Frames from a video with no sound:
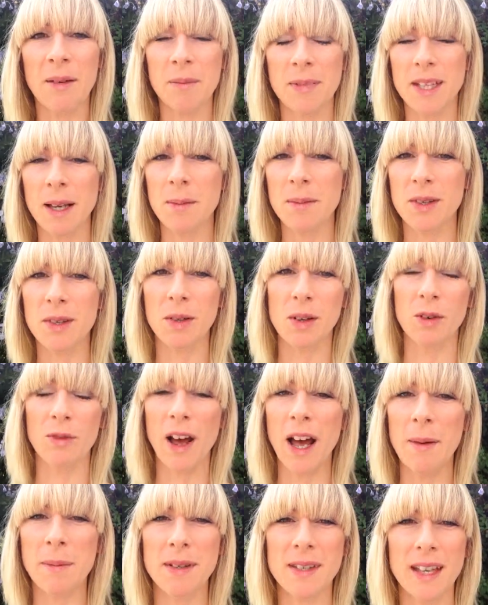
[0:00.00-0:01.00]
some sort of
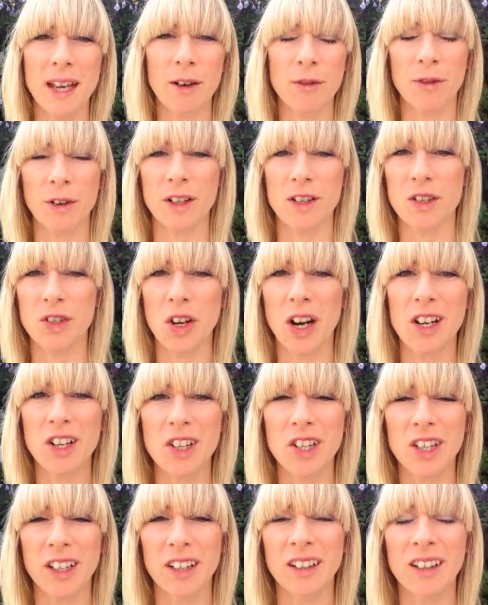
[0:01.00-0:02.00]
upset,
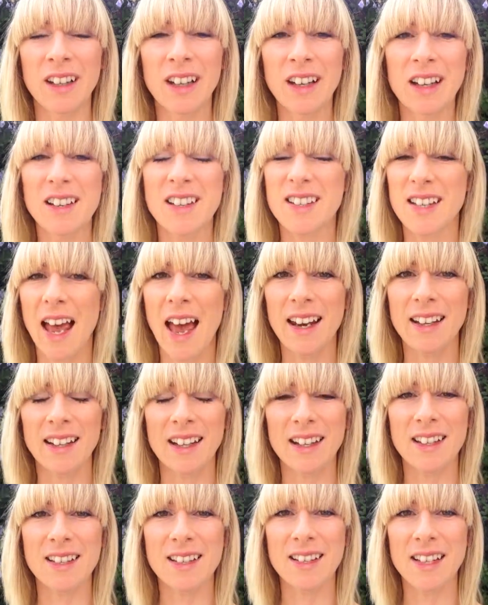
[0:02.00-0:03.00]
frustration,
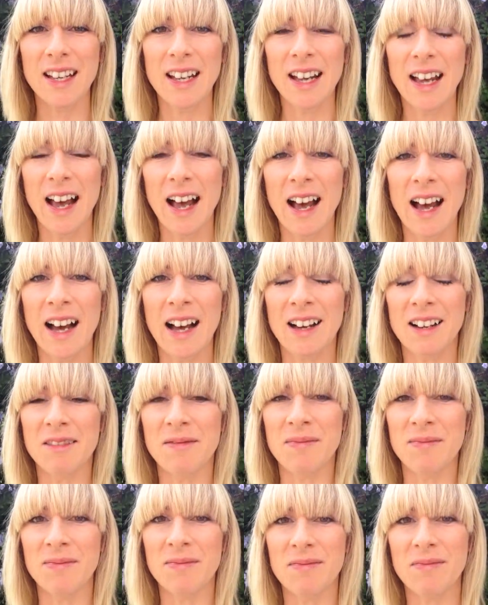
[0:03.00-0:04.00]
sadness,
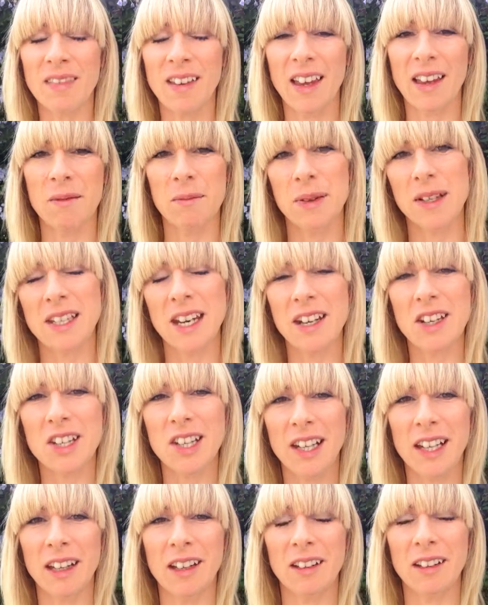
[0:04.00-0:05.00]
and
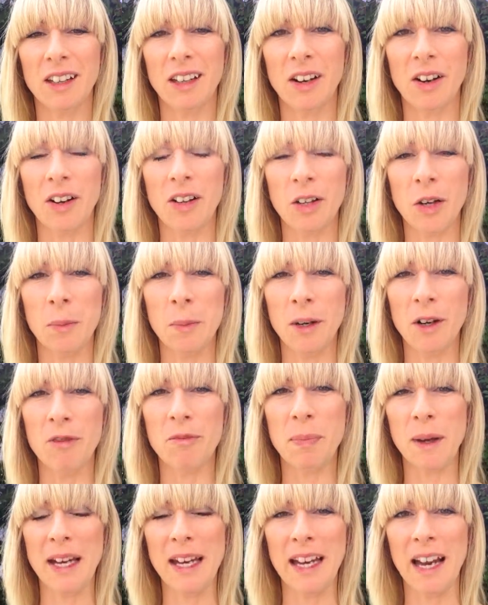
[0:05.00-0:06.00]
potentially, a little bit
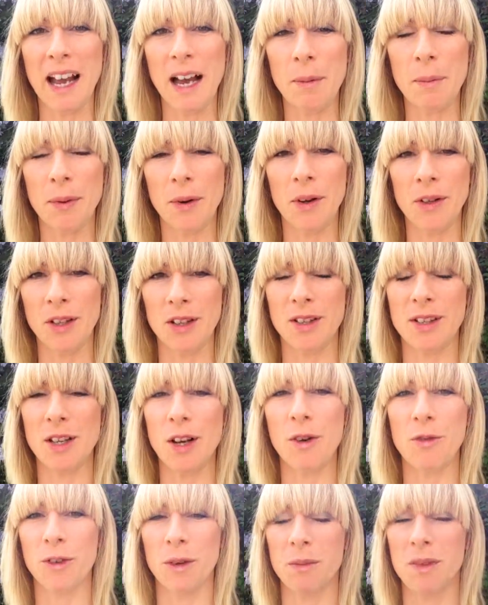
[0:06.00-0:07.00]
of beating up on
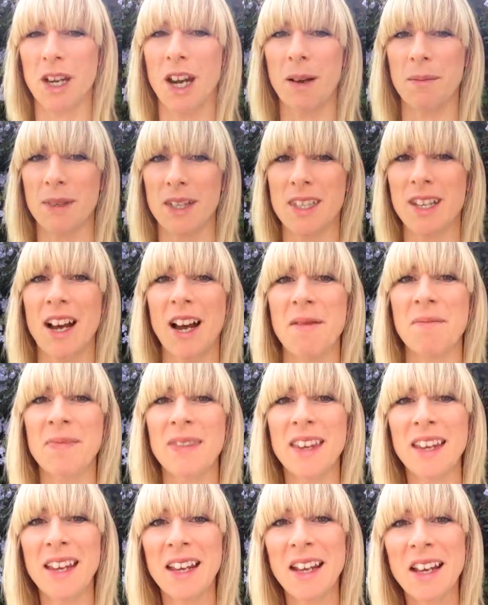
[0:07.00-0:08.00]
yourself from time to time?
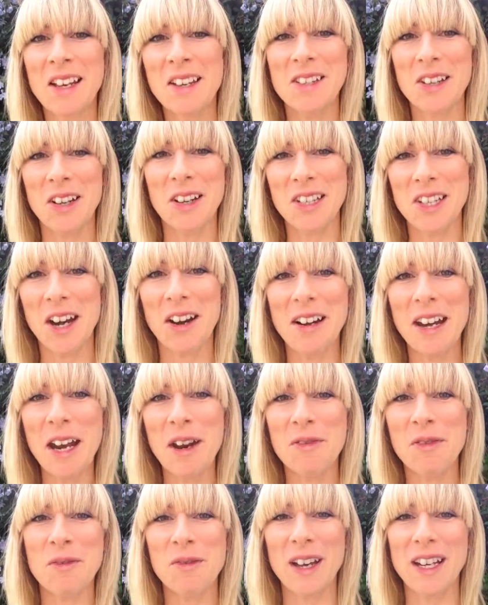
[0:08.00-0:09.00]
So Sharon
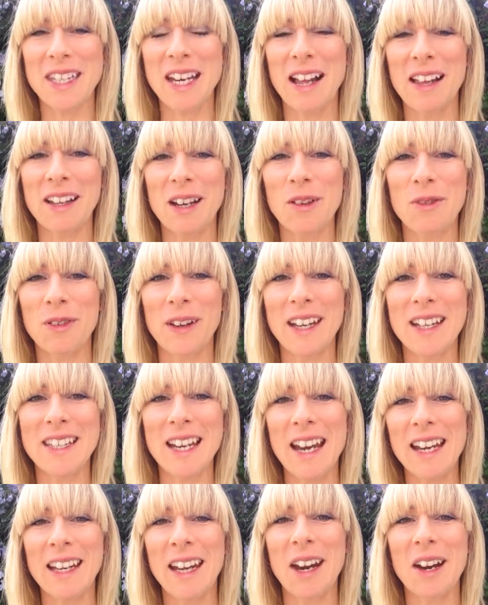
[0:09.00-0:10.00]
here from Vitality Fit.
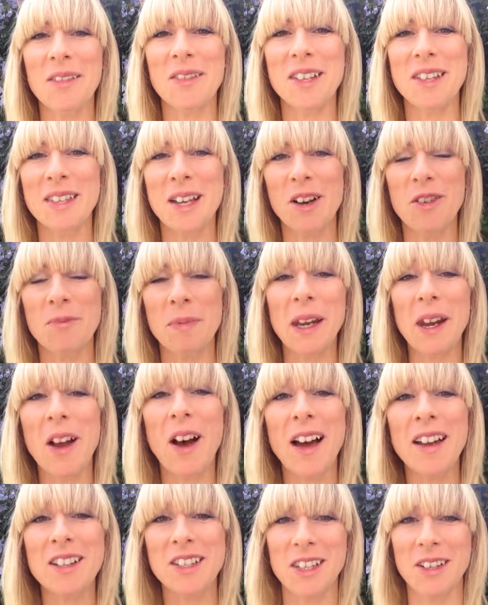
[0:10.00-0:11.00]
Take care of yourself, be
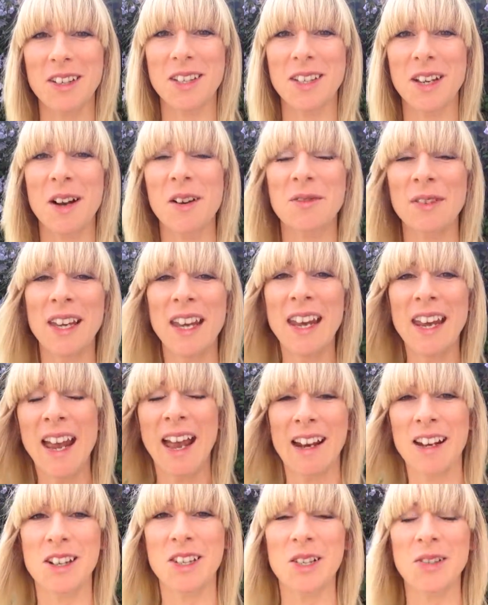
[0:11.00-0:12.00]
kind to yourself,
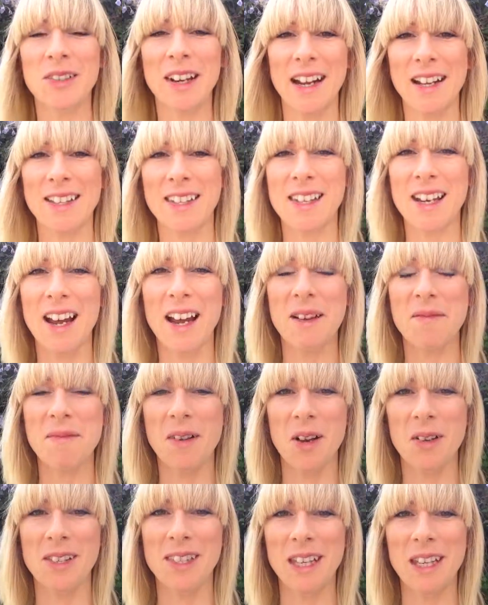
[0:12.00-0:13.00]
and until next time,
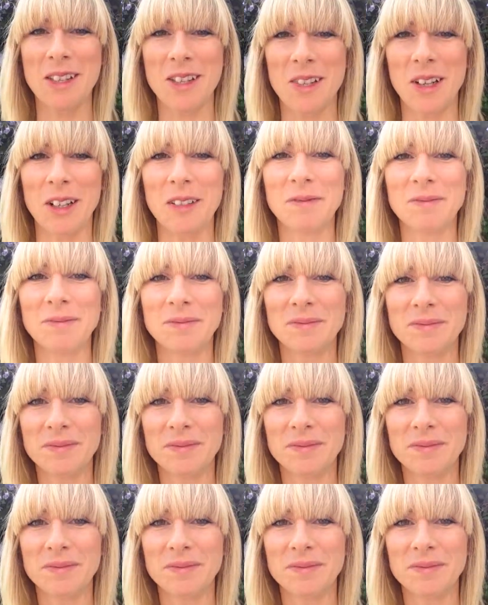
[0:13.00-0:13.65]
I'll see you soon.